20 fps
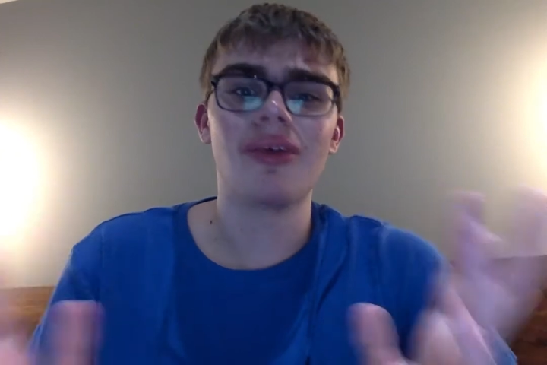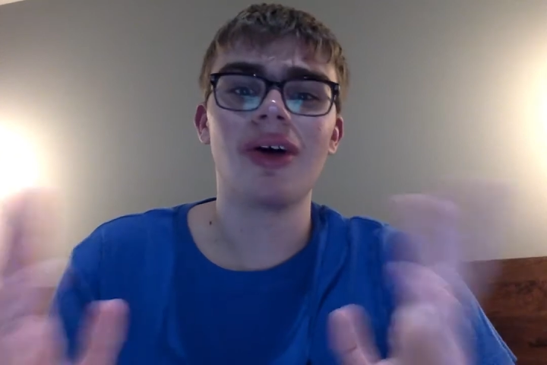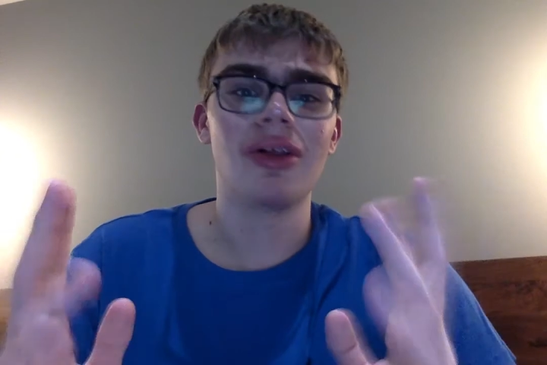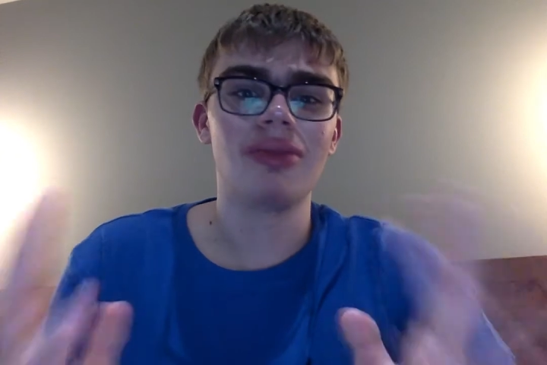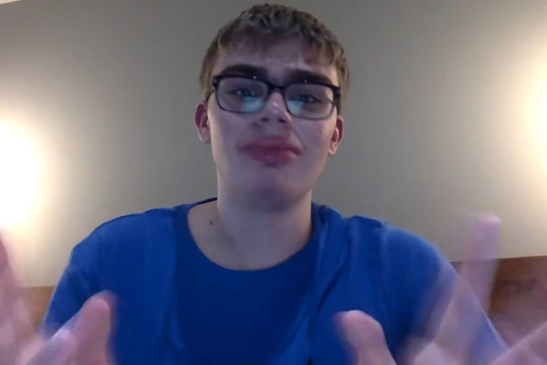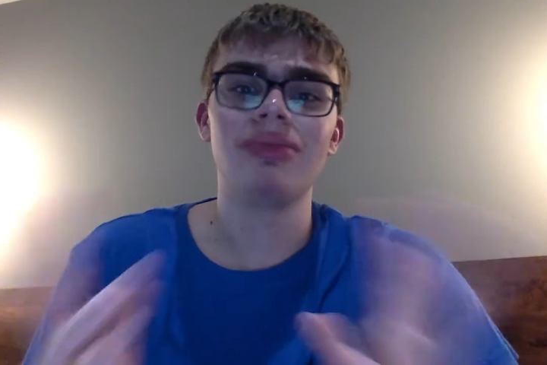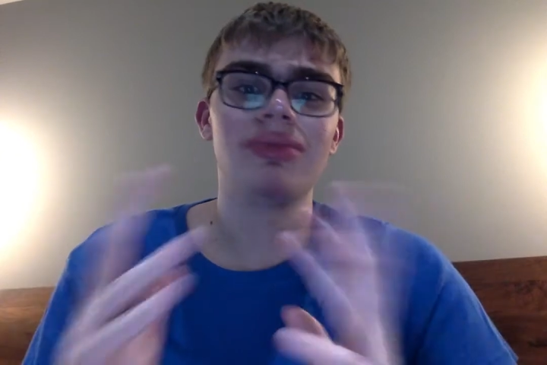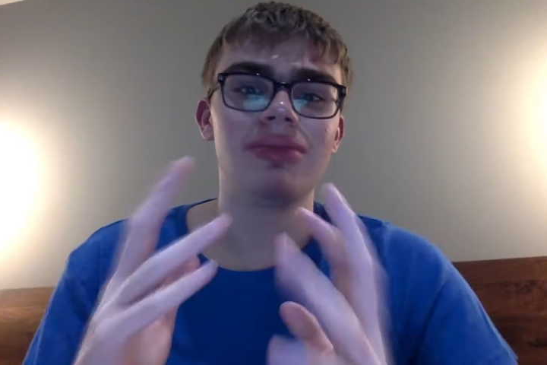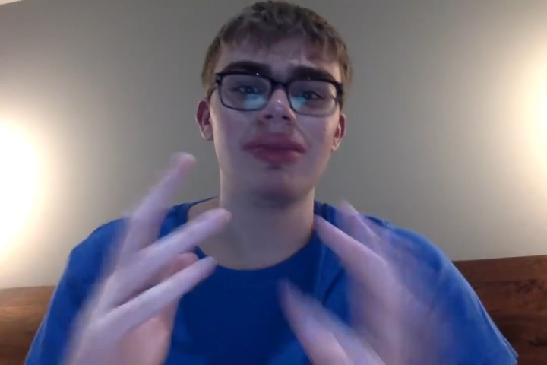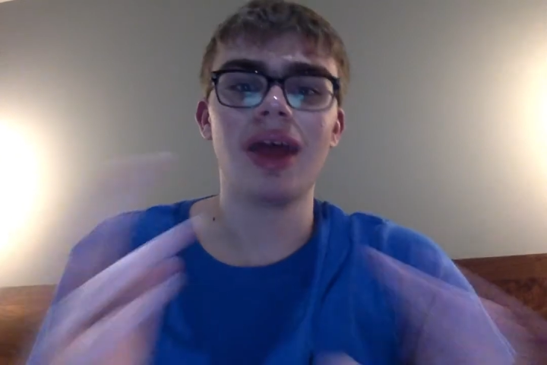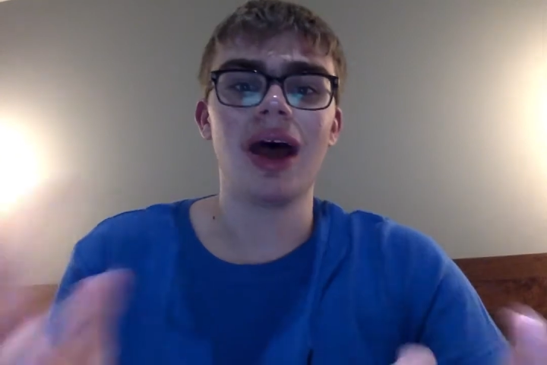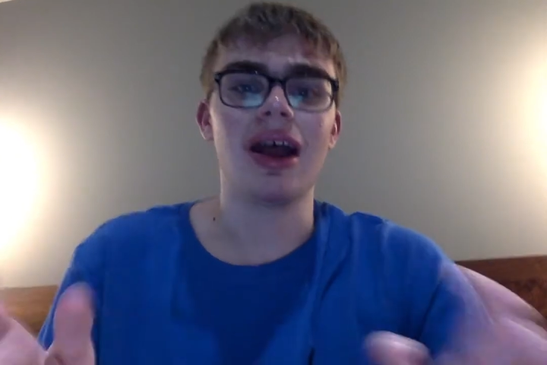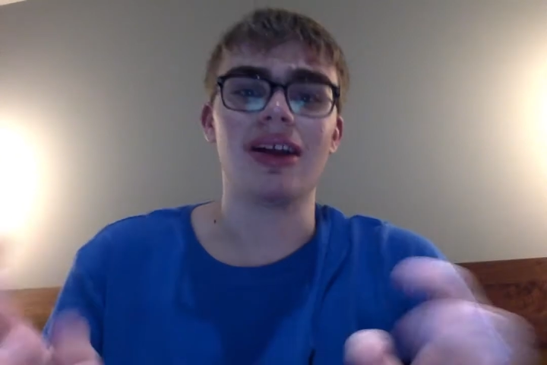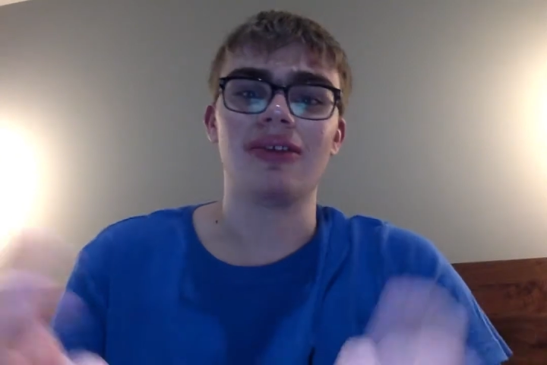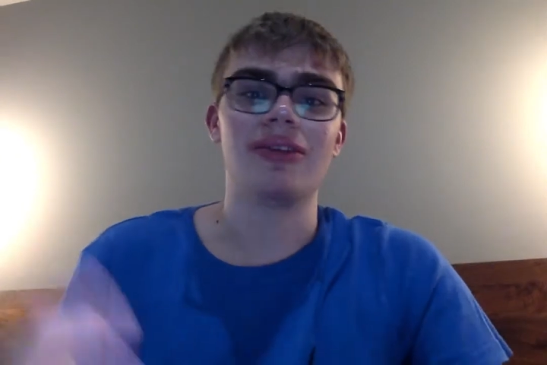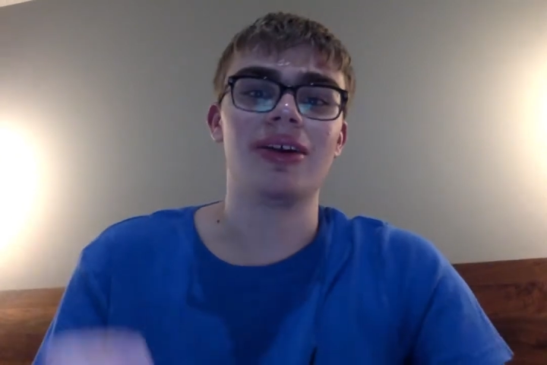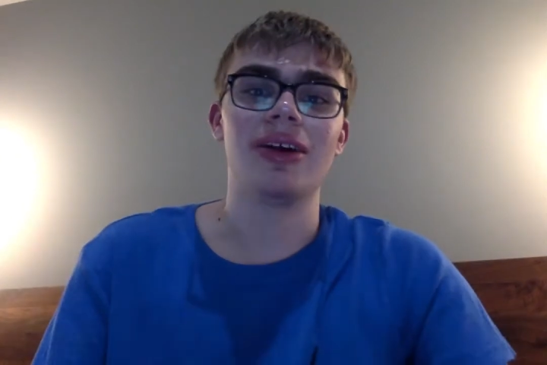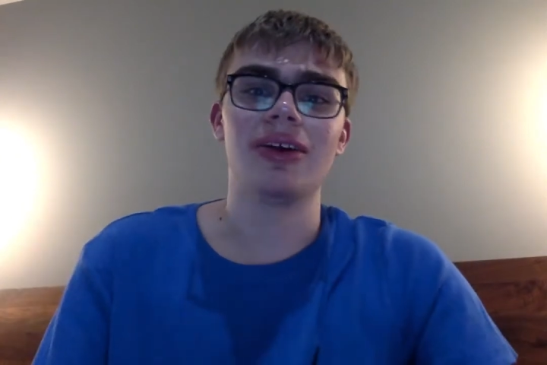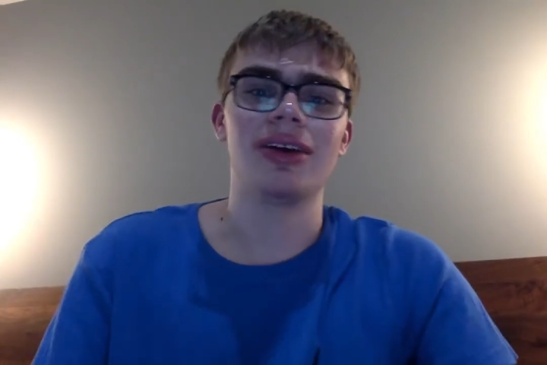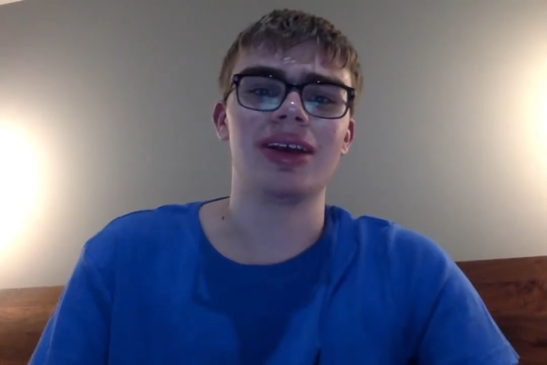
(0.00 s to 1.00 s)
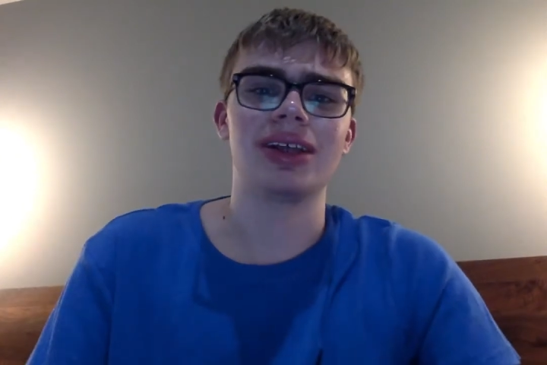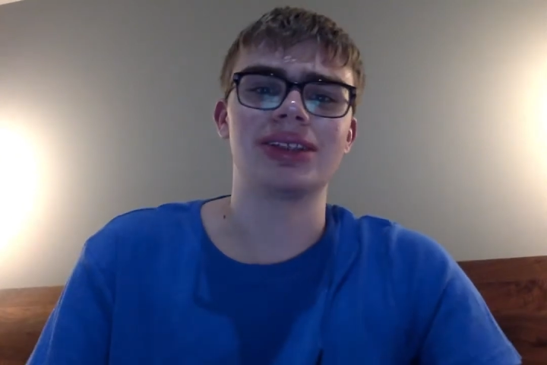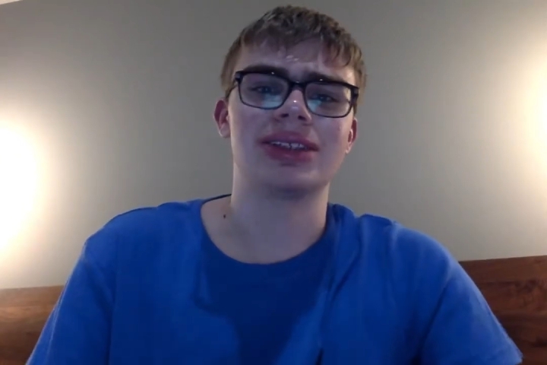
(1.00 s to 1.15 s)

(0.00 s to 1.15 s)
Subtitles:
well, not really.